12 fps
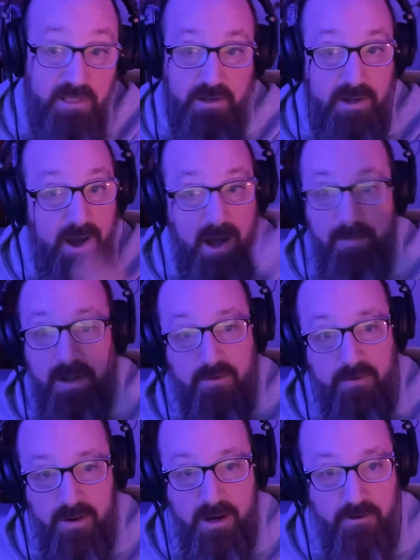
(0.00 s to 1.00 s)
as a
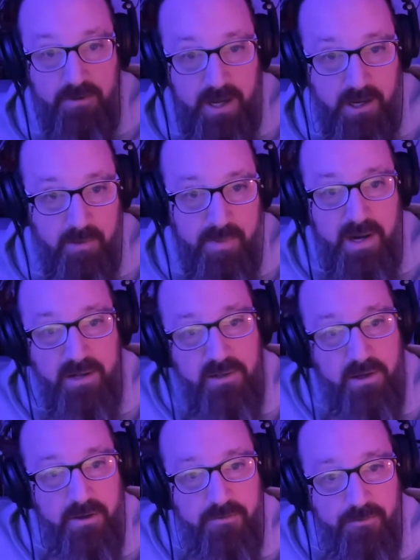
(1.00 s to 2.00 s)
comic or an entertainer, you might not
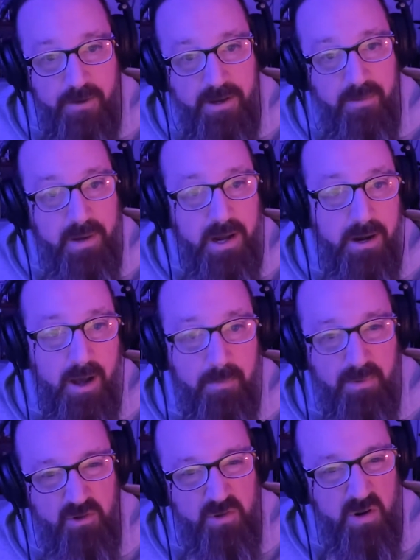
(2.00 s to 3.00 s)
tell your friend about an
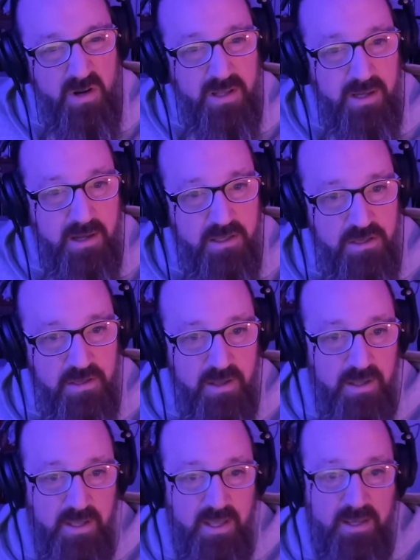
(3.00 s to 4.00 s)
opportunity because
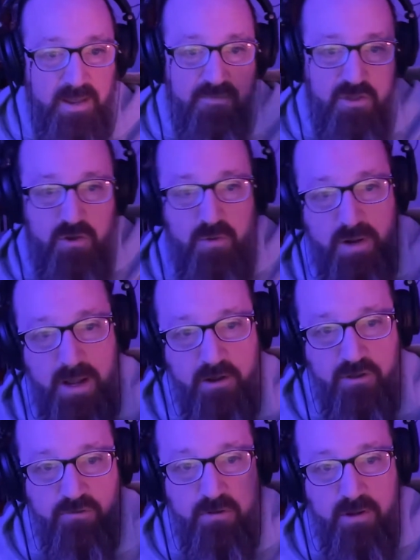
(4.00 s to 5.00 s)
it gives you an
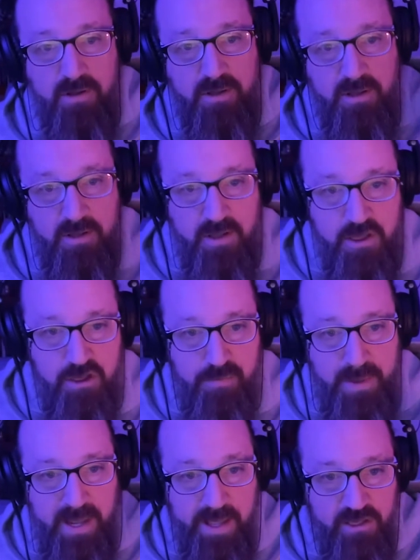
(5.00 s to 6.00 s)
extra
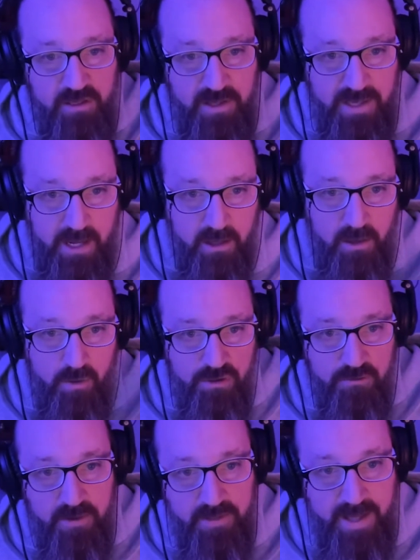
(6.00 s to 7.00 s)
space to get
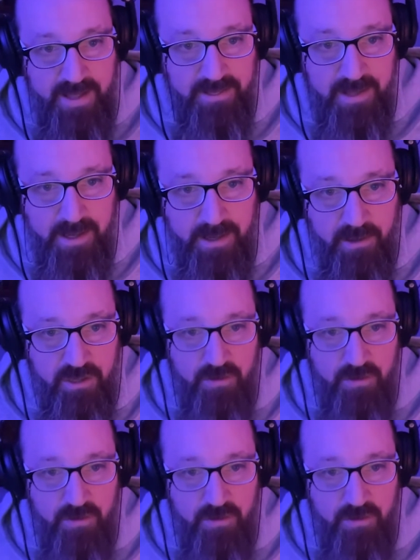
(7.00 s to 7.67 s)
closer to that thing.